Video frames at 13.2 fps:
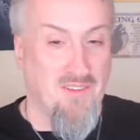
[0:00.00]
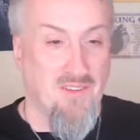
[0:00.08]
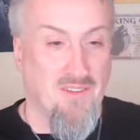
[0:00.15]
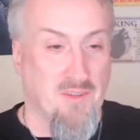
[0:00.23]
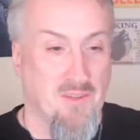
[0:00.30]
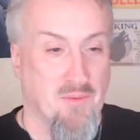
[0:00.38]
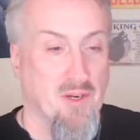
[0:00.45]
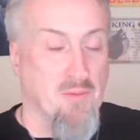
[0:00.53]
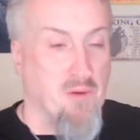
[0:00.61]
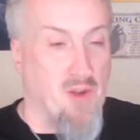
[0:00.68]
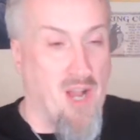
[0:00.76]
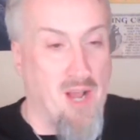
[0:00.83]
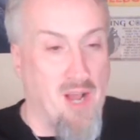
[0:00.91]
The real
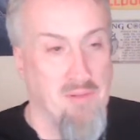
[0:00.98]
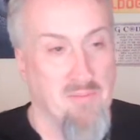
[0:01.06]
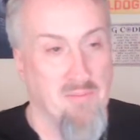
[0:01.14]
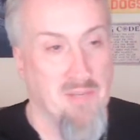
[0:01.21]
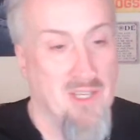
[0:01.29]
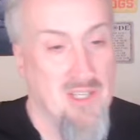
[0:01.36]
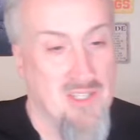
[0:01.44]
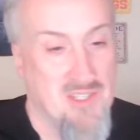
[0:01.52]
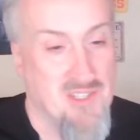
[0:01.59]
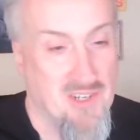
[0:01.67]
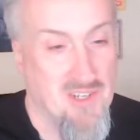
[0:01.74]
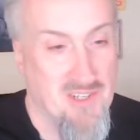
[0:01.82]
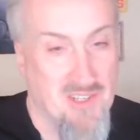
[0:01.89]
problem
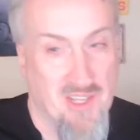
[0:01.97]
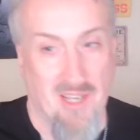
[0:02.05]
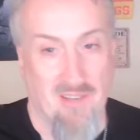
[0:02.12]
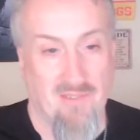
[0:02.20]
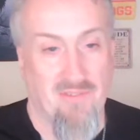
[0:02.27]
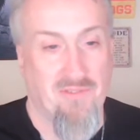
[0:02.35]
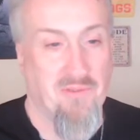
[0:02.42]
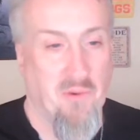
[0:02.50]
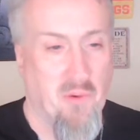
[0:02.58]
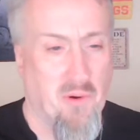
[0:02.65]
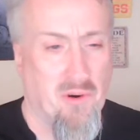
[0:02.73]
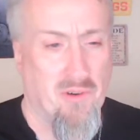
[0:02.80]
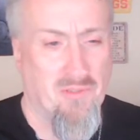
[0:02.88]
is there's like
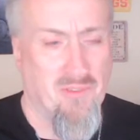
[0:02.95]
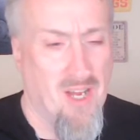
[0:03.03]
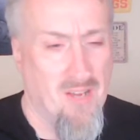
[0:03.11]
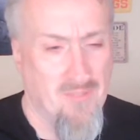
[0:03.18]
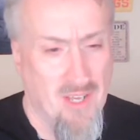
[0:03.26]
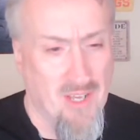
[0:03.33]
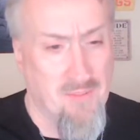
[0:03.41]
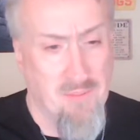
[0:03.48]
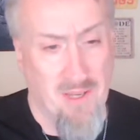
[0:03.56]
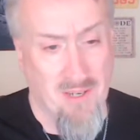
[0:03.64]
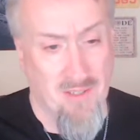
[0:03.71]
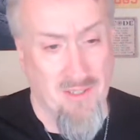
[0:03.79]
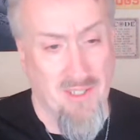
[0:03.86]
4 or 5 death
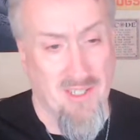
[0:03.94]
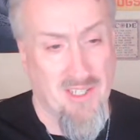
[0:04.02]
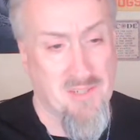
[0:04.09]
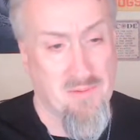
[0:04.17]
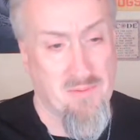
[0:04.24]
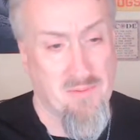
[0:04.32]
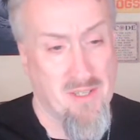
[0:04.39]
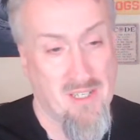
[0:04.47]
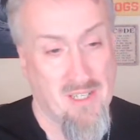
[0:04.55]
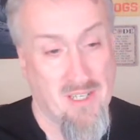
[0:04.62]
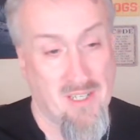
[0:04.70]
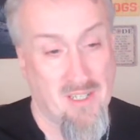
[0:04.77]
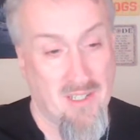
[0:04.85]
penalty
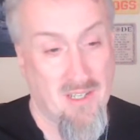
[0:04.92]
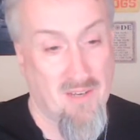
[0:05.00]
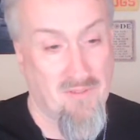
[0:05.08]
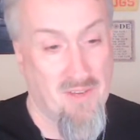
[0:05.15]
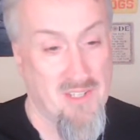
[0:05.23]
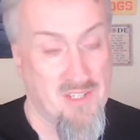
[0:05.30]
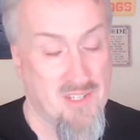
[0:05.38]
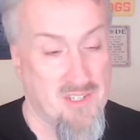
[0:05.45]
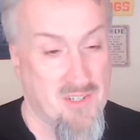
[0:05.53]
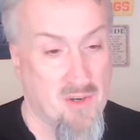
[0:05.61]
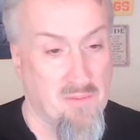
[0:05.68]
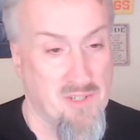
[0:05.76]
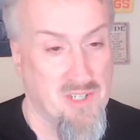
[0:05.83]
offenses,
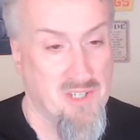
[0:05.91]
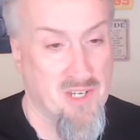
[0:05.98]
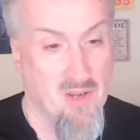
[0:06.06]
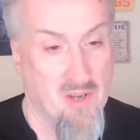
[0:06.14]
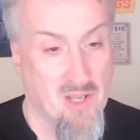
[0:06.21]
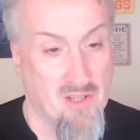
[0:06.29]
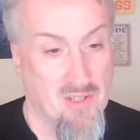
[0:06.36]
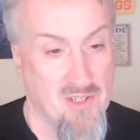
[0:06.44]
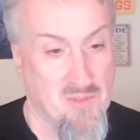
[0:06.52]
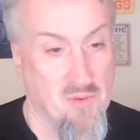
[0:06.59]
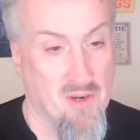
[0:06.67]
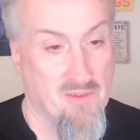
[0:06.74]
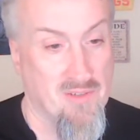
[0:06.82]
and homosexuality
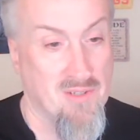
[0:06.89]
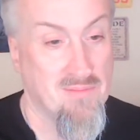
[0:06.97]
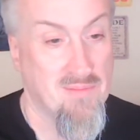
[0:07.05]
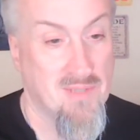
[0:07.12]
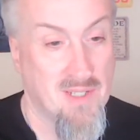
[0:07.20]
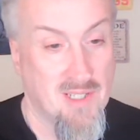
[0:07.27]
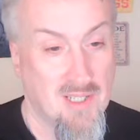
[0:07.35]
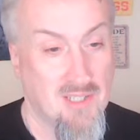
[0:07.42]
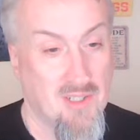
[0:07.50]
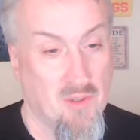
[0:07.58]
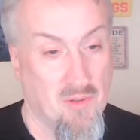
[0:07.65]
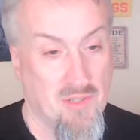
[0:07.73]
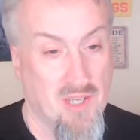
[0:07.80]
is one of them in
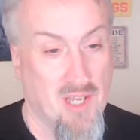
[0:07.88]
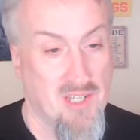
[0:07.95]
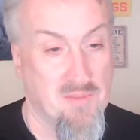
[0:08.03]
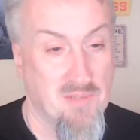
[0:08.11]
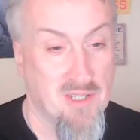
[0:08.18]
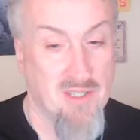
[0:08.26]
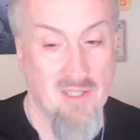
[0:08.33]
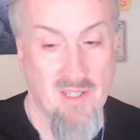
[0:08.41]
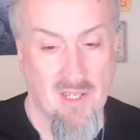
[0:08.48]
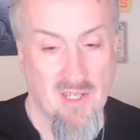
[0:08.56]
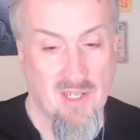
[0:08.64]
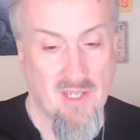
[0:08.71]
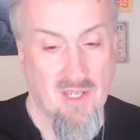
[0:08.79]
the Old Testament.
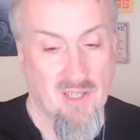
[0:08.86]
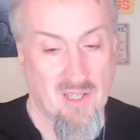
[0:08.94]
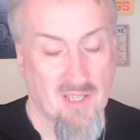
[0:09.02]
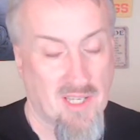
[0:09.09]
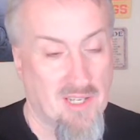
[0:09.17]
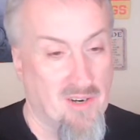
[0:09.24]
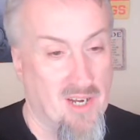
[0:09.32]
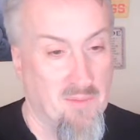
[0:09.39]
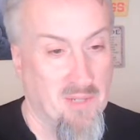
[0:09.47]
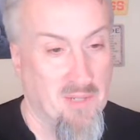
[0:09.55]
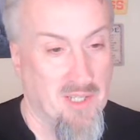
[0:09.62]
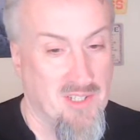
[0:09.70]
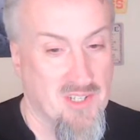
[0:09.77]
Later
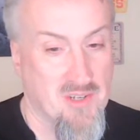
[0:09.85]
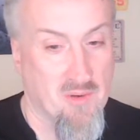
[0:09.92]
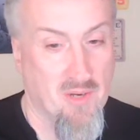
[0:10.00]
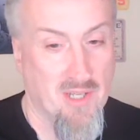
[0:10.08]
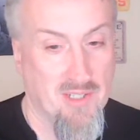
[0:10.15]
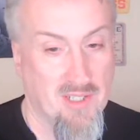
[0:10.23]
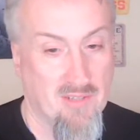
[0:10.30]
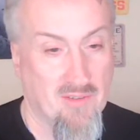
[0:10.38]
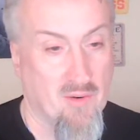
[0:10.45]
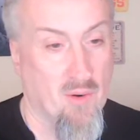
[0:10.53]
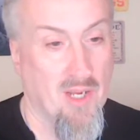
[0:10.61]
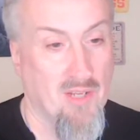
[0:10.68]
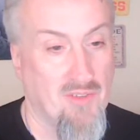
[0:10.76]
on, we get this whole idea of
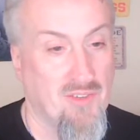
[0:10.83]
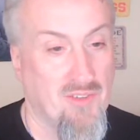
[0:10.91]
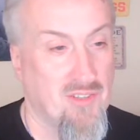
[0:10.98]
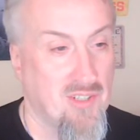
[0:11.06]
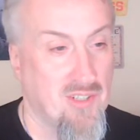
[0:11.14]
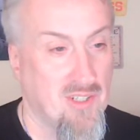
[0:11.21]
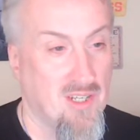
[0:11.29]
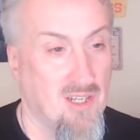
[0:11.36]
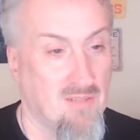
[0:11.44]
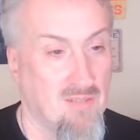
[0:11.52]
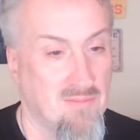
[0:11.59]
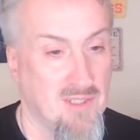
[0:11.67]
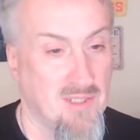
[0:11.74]
grace.
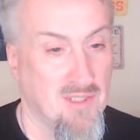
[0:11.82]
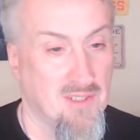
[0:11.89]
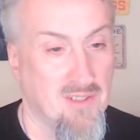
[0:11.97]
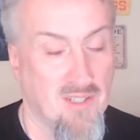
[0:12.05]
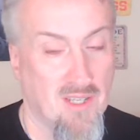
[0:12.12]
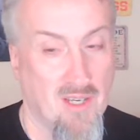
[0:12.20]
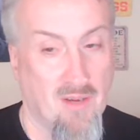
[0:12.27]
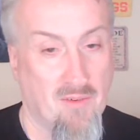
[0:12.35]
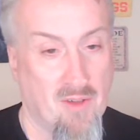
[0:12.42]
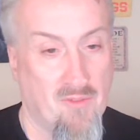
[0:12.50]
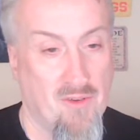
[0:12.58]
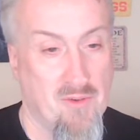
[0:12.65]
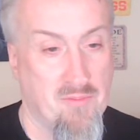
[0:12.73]
And
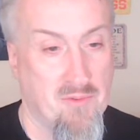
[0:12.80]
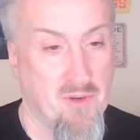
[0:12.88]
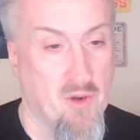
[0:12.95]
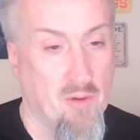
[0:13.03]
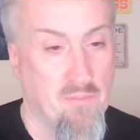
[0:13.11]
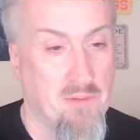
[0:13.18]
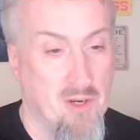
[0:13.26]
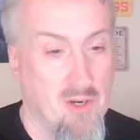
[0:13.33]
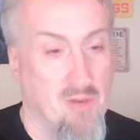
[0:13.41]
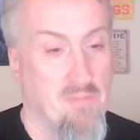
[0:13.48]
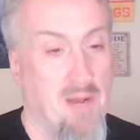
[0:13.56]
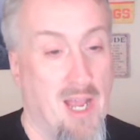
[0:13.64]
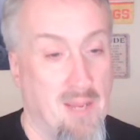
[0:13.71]
if you're going
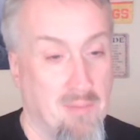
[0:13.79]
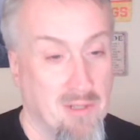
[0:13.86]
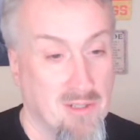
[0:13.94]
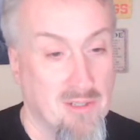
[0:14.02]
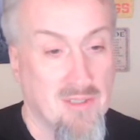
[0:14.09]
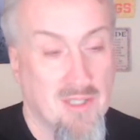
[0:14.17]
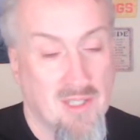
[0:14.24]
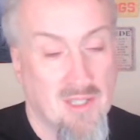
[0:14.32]
pure Bible